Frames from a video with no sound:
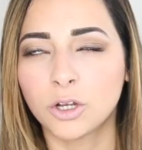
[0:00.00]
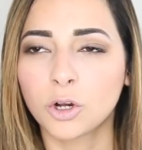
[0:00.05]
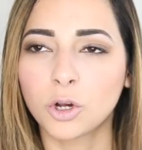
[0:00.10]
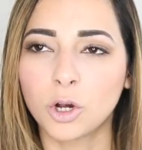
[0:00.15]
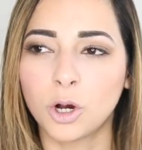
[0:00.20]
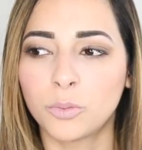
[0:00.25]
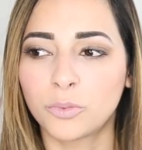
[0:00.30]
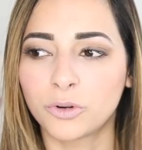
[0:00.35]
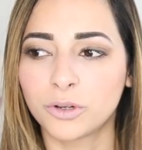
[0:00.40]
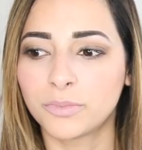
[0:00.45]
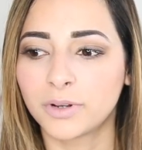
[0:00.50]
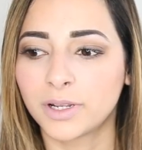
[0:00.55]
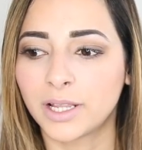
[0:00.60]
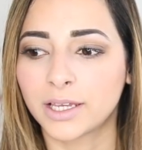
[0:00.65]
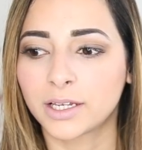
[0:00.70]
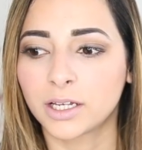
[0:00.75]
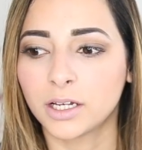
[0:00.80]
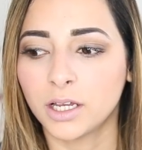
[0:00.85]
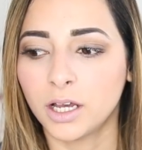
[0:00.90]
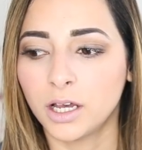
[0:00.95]
not coppery, but
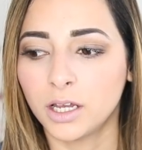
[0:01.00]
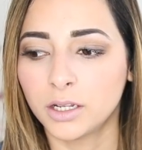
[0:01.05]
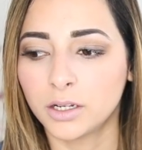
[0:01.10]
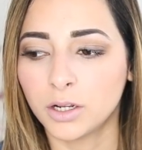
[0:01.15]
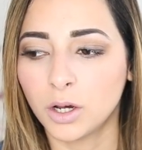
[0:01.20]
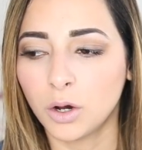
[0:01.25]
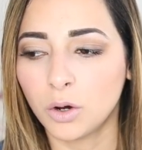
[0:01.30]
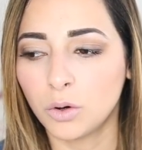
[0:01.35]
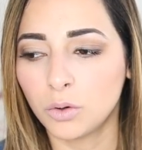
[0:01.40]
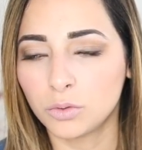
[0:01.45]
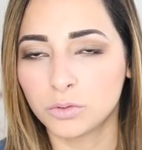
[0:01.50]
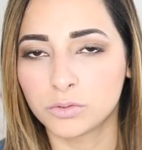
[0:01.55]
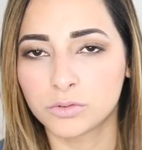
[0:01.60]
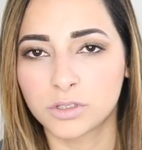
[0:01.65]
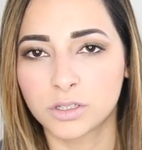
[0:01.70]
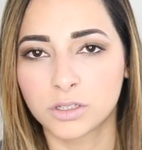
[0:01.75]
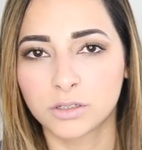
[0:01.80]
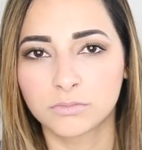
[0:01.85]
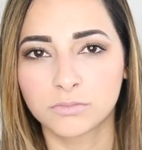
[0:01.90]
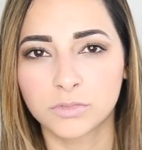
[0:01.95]
like an
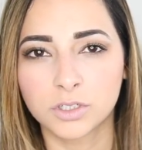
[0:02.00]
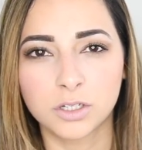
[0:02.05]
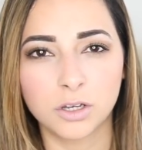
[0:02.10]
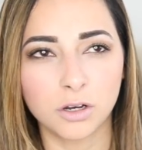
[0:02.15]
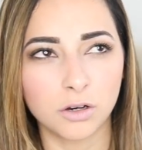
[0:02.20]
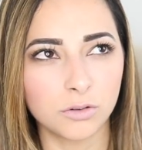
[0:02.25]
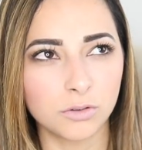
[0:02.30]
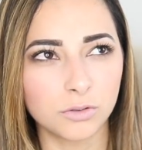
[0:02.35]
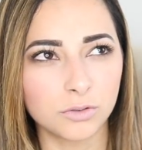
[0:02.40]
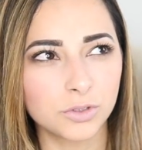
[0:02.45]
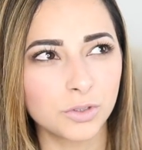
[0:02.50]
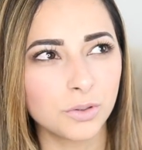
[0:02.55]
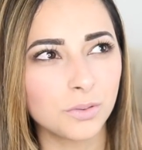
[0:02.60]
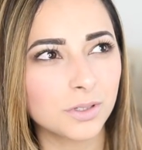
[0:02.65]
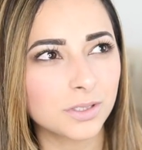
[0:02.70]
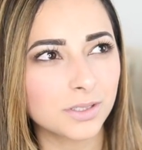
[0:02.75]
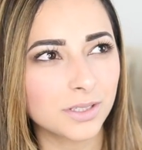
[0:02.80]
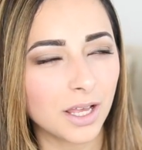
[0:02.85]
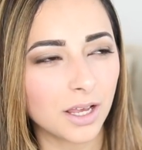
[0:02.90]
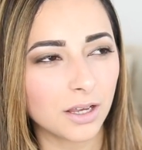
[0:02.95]
old gold,
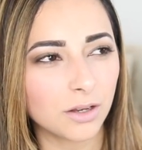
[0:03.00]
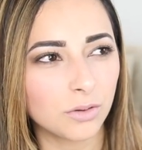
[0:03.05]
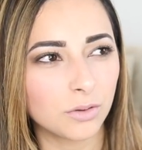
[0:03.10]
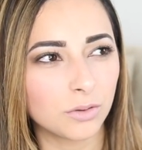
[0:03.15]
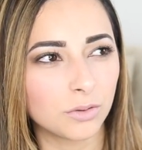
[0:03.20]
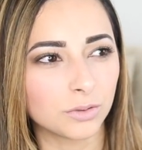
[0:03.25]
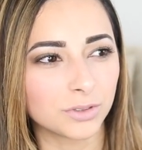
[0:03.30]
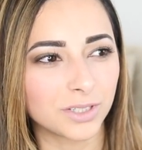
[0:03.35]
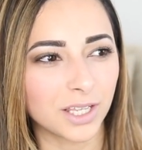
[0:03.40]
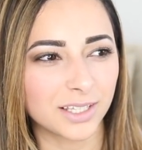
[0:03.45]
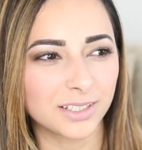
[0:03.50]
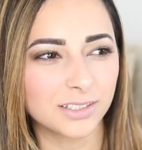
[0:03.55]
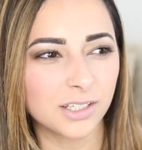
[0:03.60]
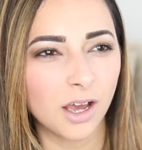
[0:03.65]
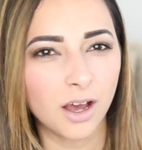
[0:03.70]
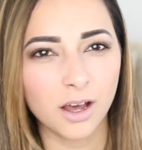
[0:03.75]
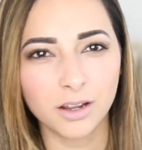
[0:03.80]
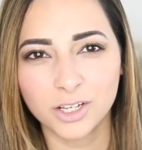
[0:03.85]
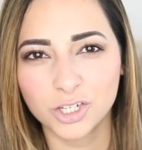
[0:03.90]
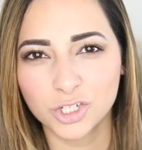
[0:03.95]
what's that called? Like
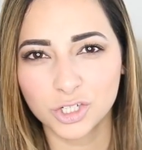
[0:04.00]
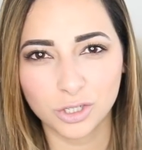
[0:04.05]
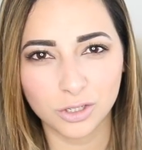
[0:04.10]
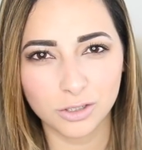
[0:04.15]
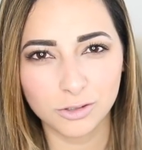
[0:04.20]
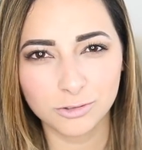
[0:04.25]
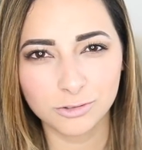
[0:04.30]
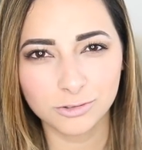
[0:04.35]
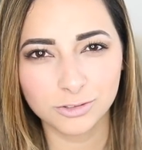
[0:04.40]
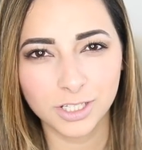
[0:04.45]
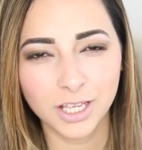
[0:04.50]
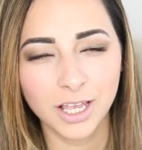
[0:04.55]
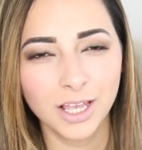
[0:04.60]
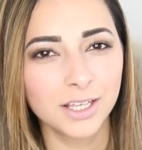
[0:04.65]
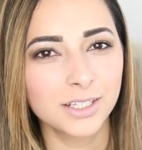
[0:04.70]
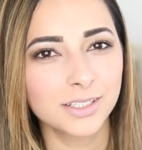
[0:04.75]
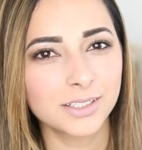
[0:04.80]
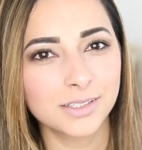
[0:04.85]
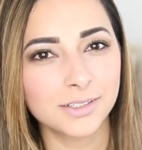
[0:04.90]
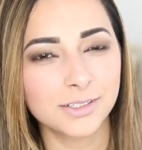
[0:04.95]
tarnished gold
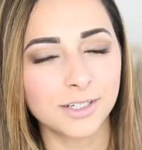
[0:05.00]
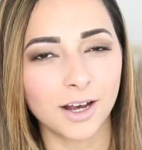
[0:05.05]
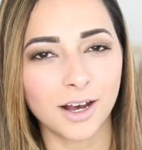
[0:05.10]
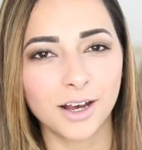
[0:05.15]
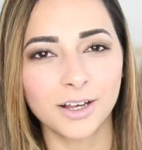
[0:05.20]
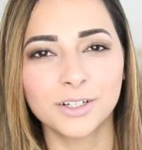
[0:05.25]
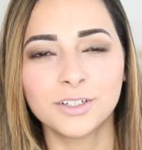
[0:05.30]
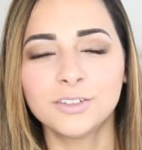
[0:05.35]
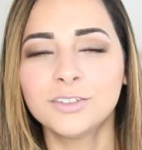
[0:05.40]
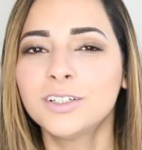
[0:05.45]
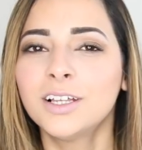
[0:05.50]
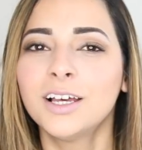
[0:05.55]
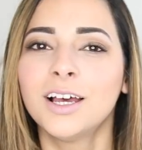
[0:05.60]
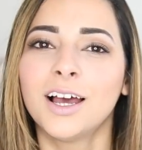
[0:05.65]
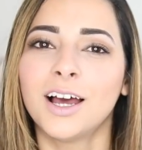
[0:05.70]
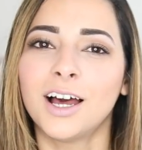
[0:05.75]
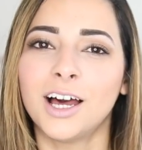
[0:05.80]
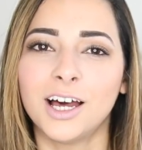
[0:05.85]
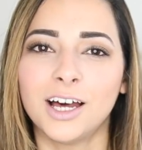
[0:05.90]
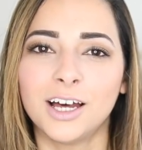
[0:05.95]
style.
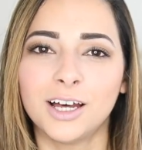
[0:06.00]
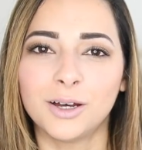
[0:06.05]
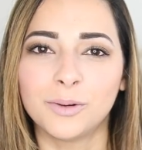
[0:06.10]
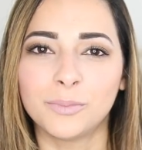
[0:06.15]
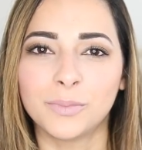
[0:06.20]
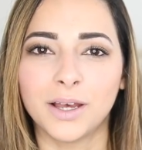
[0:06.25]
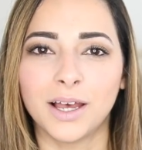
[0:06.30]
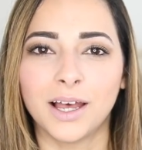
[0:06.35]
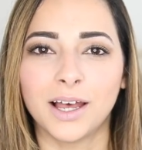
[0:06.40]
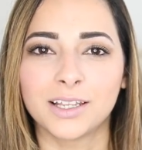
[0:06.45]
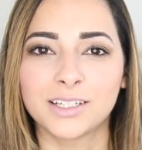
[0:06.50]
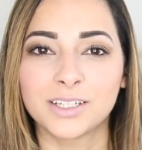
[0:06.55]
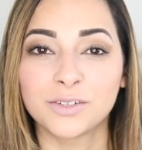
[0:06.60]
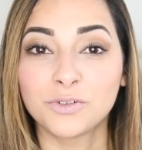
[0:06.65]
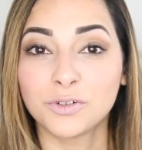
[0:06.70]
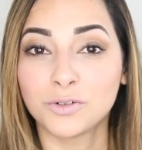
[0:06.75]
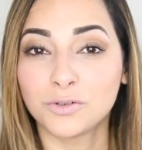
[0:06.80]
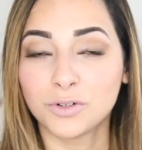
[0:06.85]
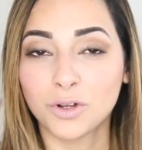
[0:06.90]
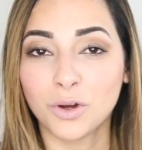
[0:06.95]
And
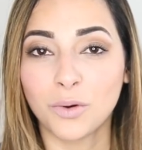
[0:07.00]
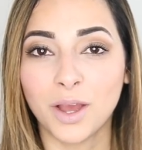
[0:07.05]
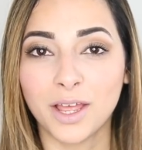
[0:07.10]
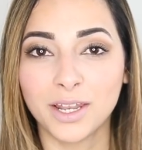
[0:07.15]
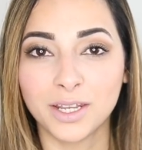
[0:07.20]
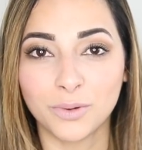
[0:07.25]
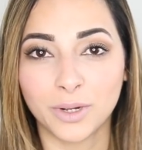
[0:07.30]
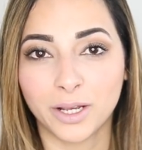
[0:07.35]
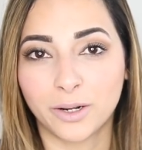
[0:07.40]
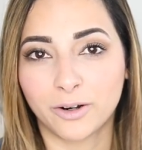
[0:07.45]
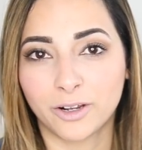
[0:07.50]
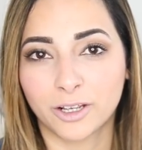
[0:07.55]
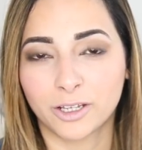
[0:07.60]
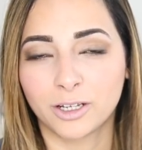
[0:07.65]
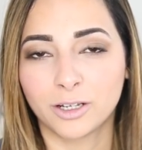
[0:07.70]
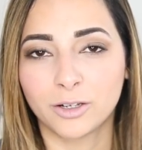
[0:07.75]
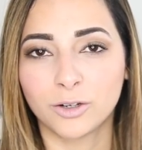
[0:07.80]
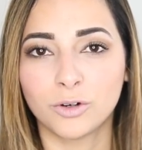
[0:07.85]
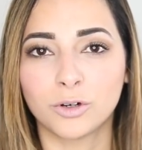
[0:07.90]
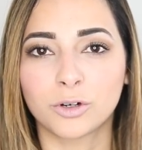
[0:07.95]
if you know anywhere I
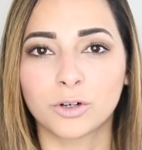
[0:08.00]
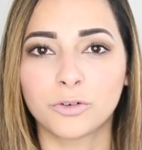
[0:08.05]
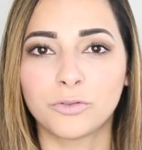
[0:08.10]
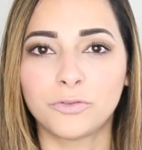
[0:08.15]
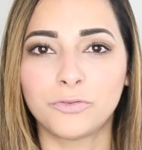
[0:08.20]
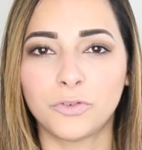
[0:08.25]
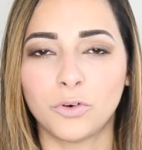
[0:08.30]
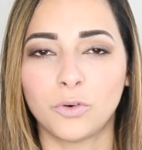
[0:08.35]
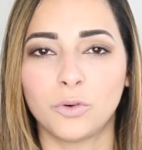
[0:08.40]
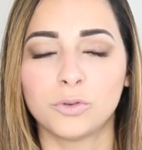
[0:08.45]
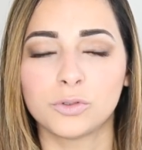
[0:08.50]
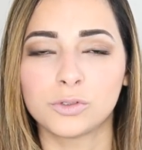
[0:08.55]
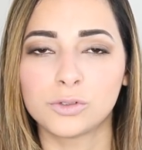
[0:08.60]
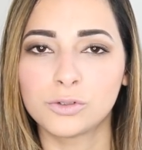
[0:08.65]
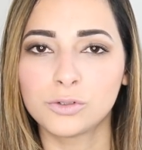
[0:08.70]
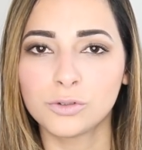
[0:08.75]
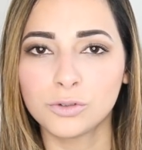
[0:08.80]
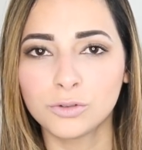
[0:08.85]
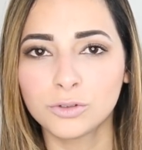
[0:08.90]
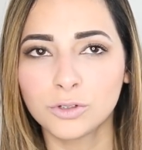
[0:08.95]
can look for
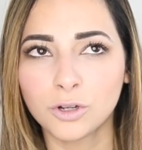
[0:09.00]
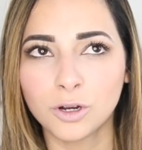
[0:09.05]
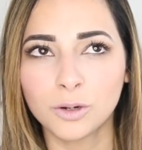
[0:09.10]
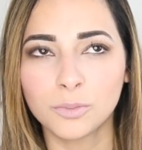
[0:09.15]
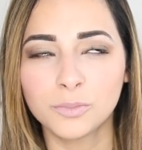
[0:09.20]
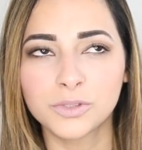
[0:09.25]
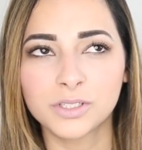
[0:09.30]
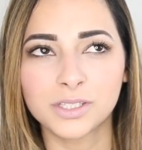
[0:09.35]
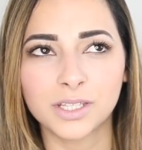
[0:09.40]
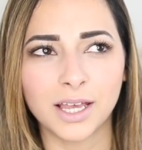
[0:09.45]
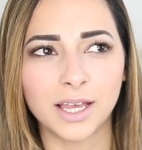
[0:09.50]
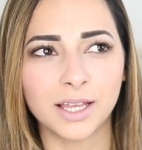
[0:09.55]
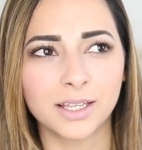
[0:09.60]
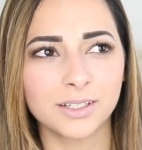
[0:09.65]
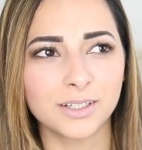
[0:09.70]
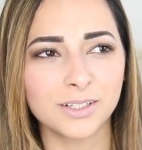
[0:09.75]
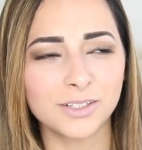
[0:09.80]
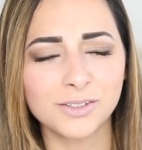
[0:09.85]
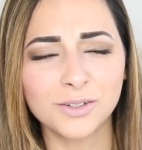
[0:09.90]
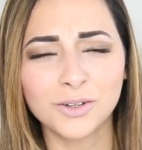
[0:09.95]
doorknobs,
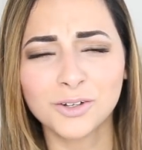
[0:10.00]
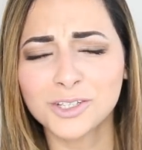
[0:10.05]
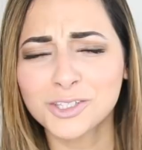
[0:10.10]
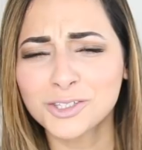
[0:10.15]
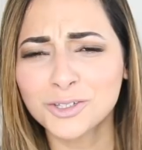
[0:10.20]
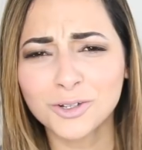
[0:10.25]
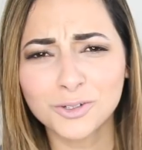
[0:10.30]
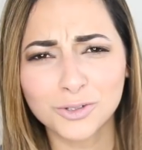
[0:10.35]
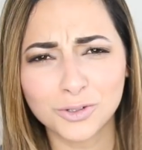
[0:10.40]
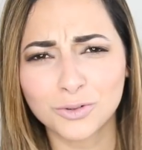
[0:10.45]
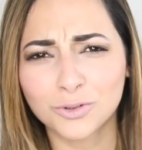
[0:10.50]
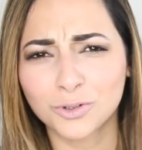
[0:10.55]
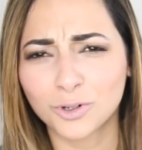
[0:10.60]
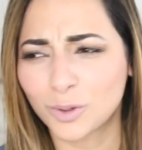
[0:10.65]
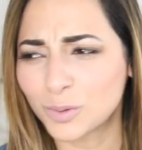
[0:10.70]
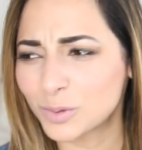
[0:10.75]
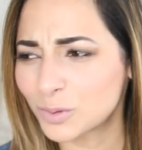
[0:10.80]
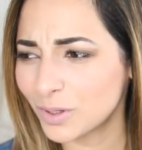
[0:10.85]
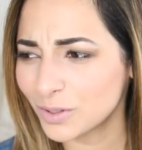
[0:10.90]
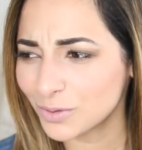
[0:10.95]
and not, it's not
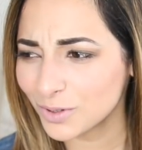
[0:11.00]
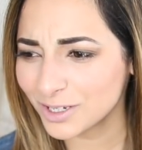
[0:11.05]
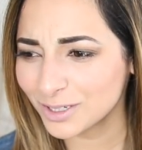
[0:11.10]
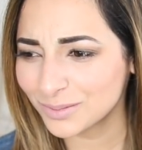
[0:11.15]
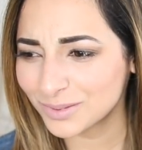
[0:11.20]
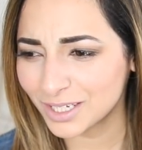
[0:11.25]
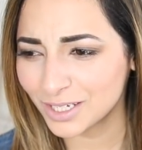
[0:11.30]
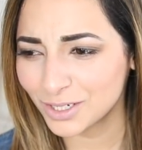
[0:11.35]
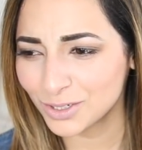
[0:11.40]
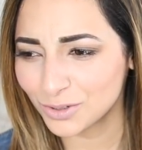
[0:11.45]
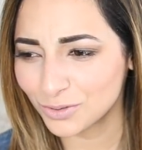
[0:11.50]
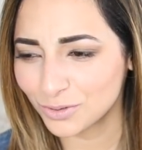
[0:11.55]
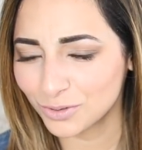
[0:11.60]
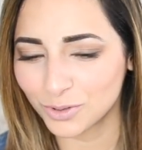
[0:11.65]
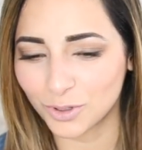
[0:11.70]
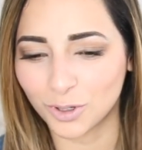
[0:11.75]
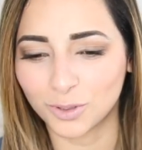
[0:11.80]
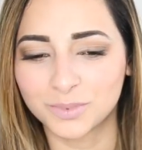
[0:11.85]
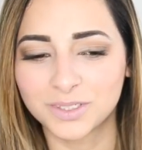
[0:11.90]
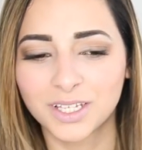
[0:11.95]
doorknobs, why do I keep saying
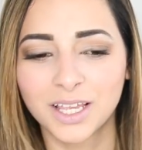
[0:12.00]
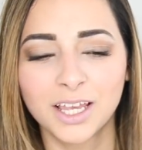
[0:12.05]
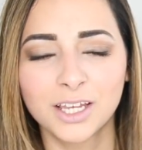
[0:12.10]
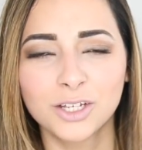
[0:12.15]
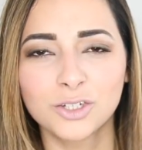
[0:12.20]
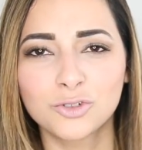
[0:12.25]
doorknobs?